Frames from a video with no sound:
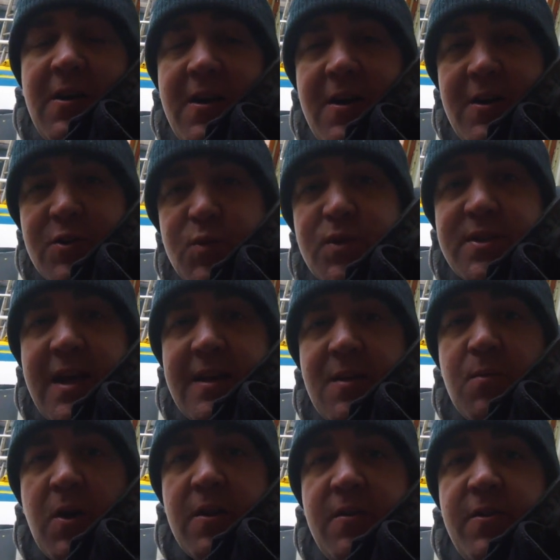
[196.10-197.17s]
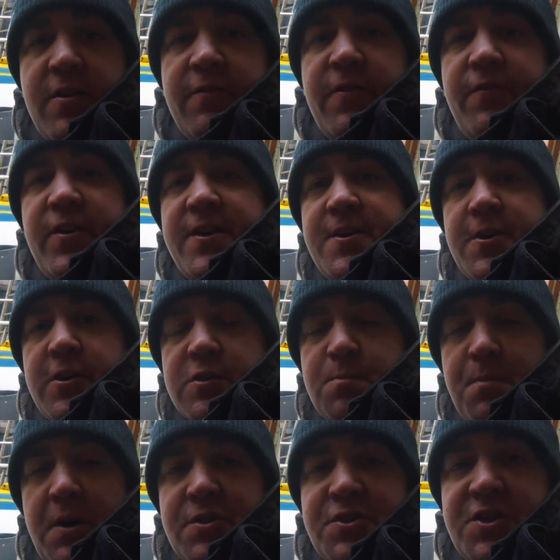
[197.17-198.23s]
as we said in one of the other videos,
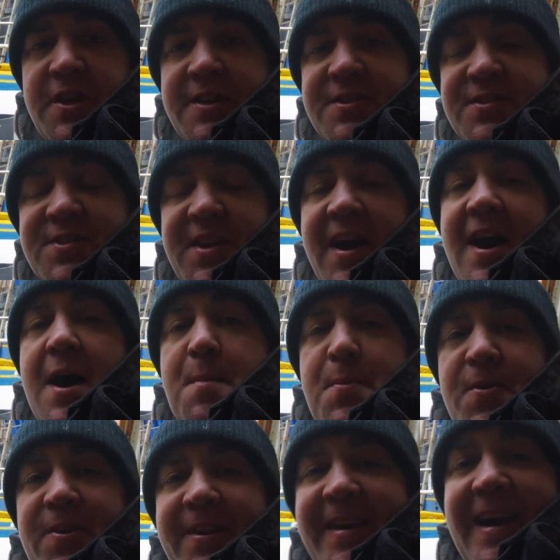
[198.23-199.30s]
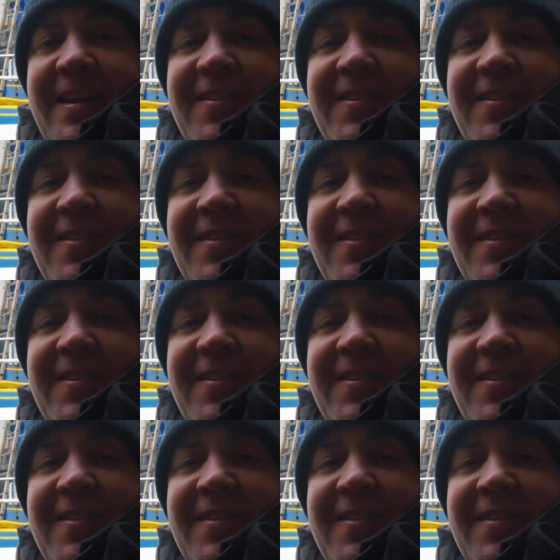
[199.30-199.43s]
bodget and scarper again.